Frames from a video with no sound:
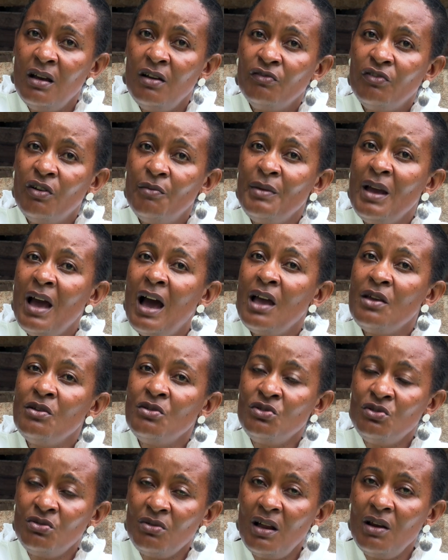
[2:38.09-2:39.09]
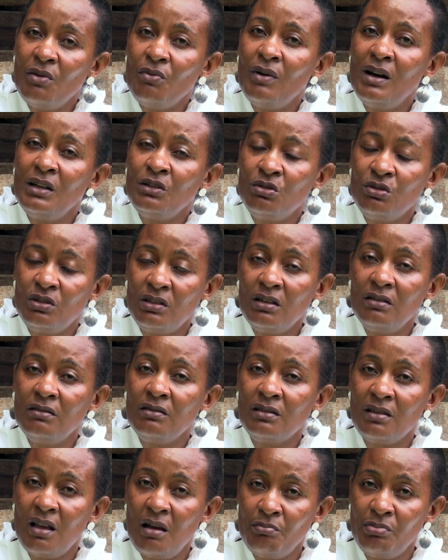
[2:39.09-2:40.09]
For me, I usually want to tell
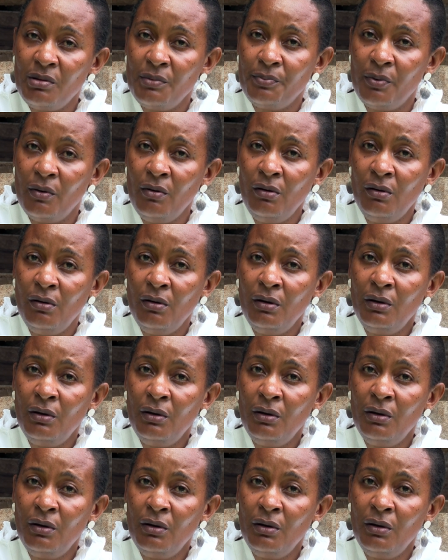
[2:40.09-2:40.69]
some people,